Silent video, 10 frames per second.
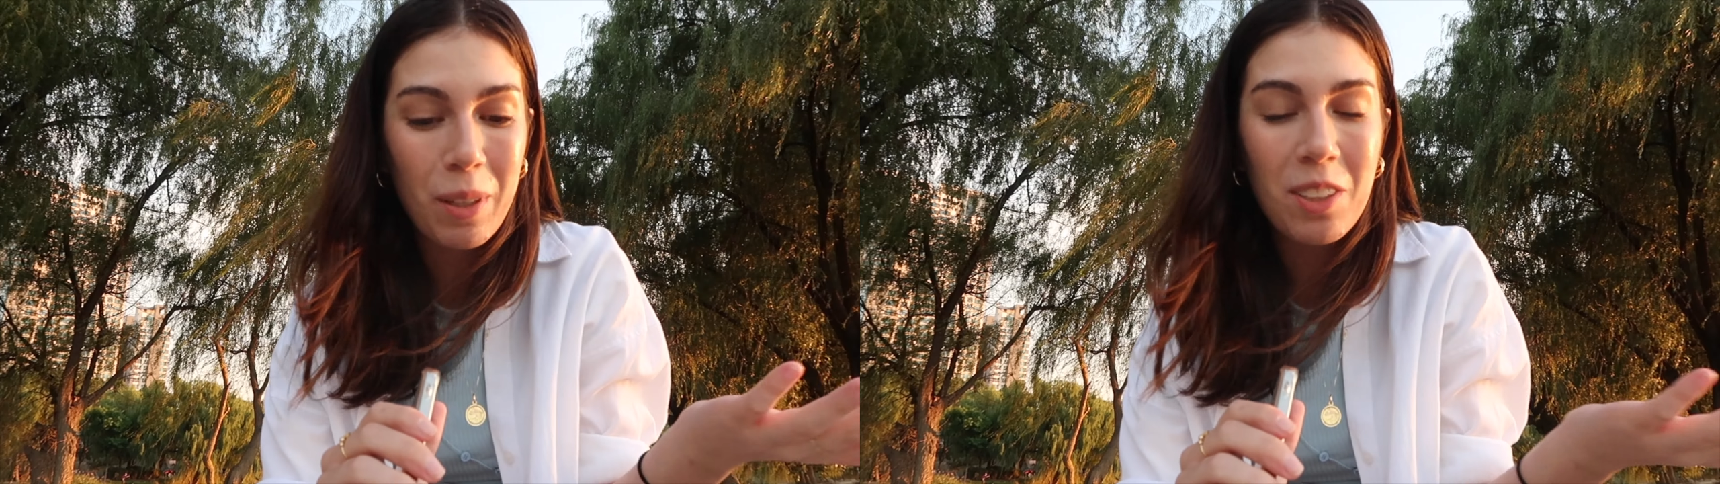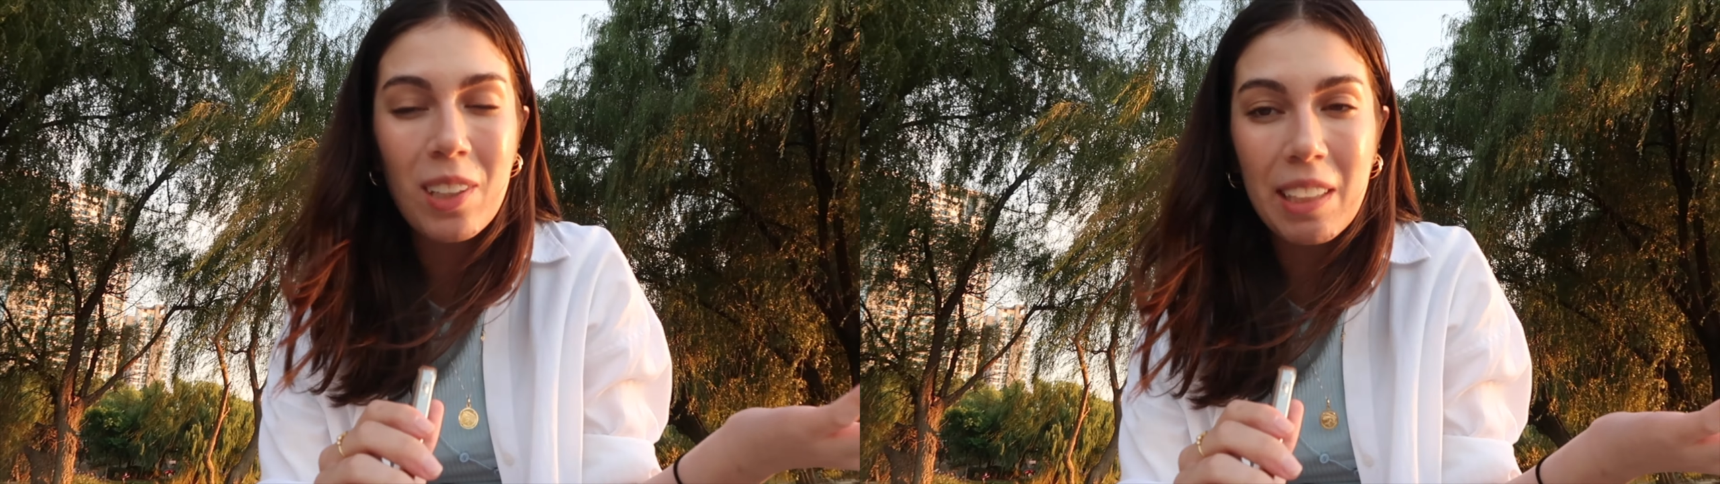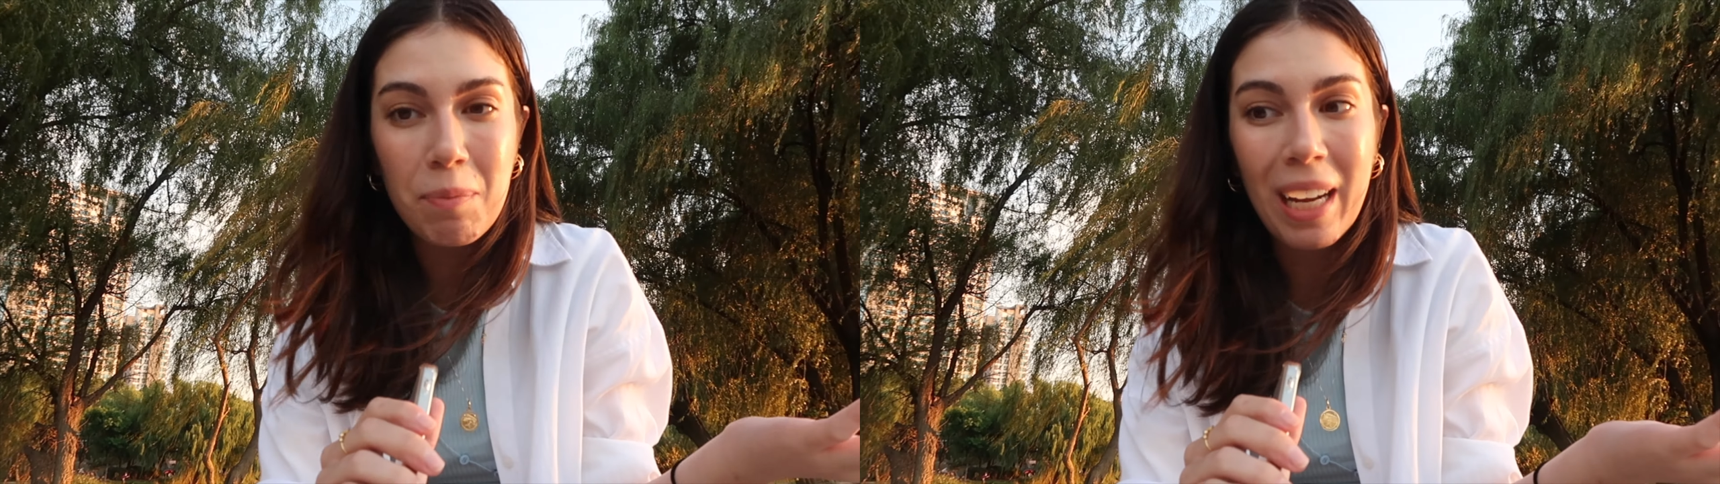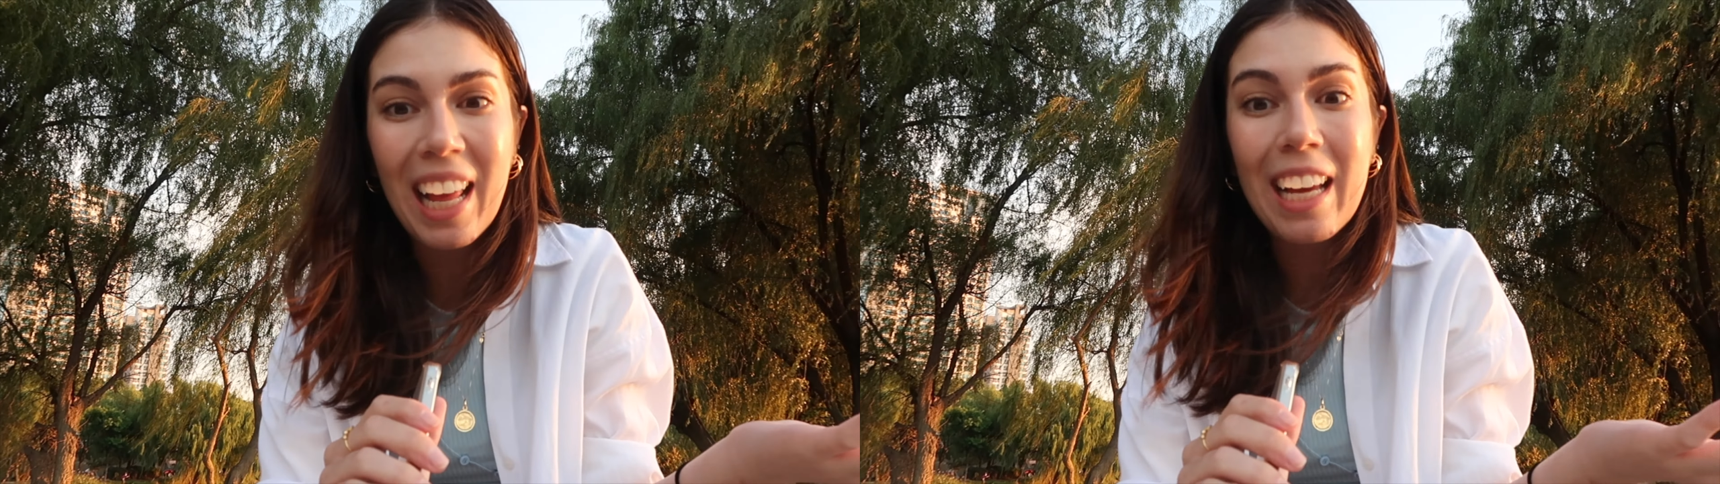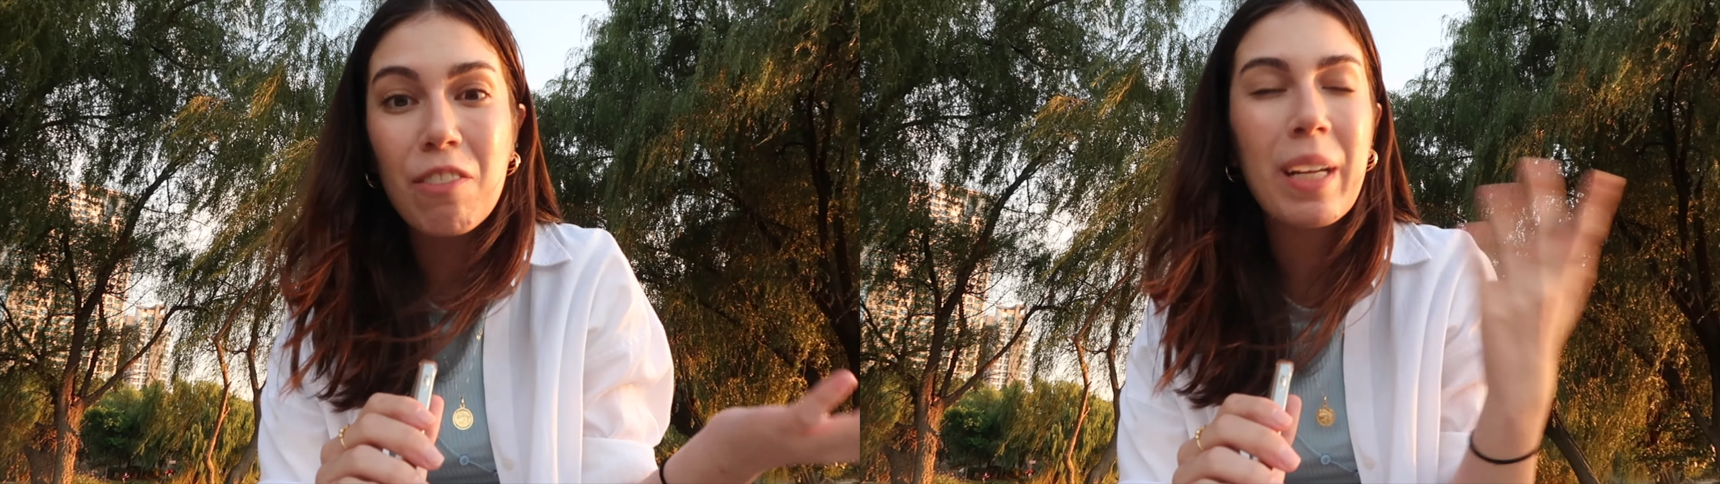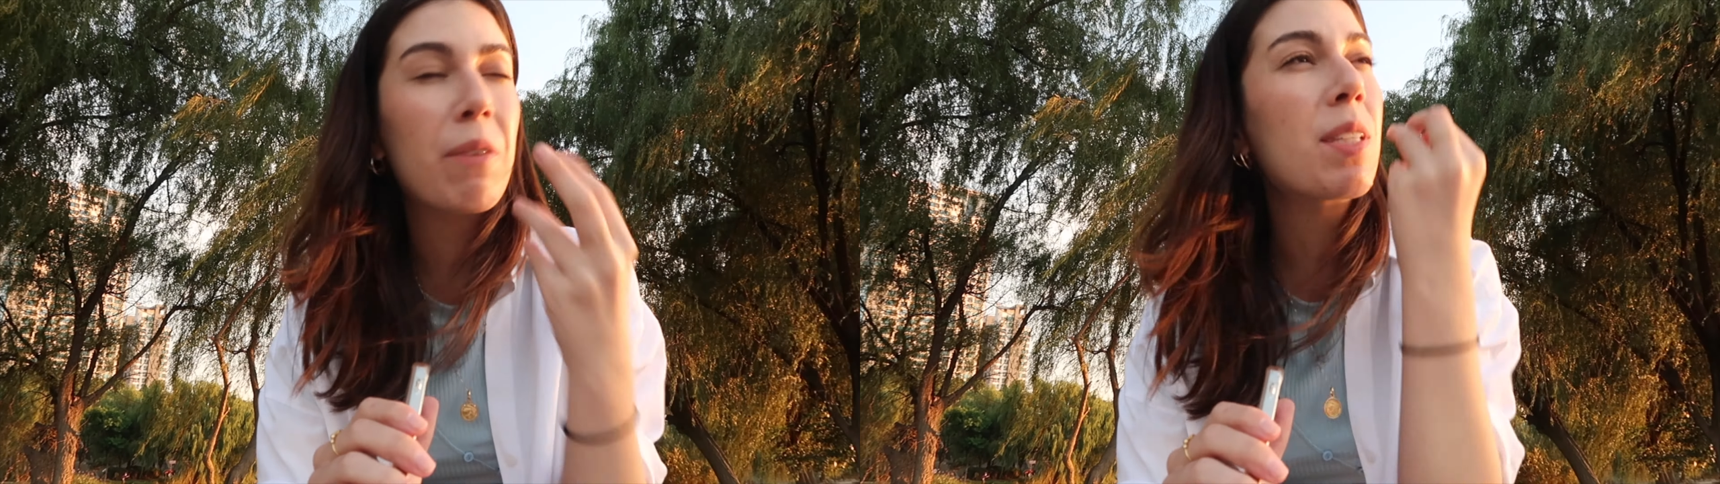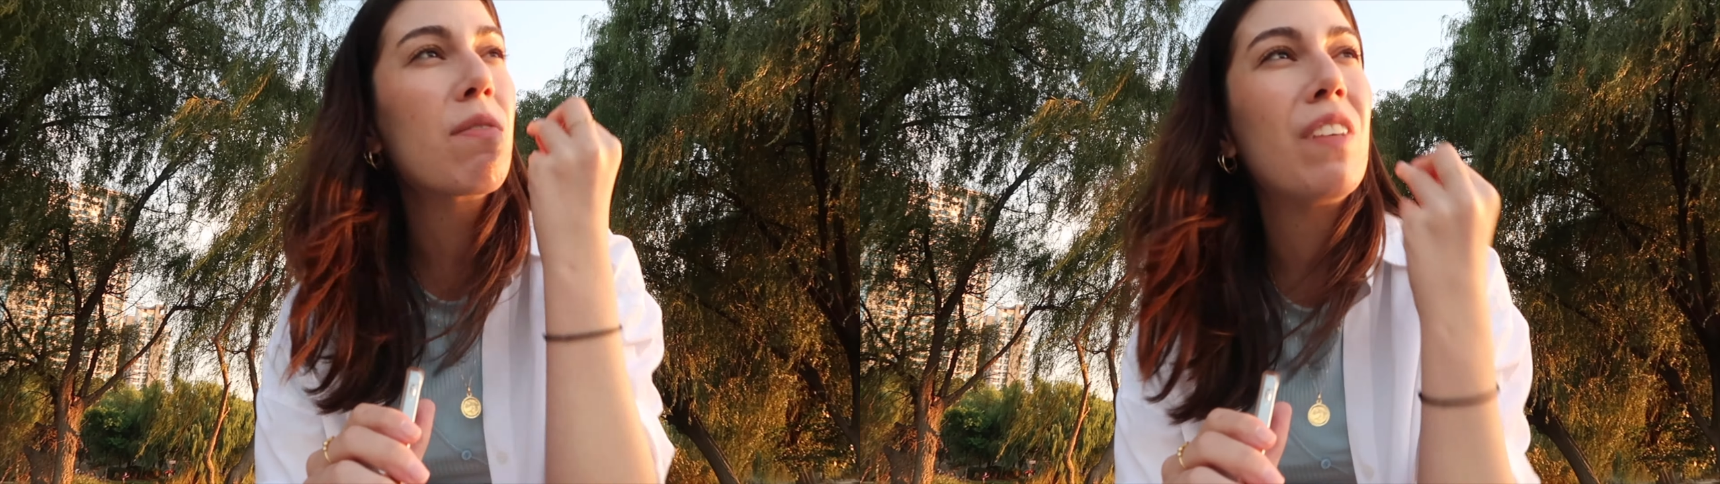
wanted to live my life. But I was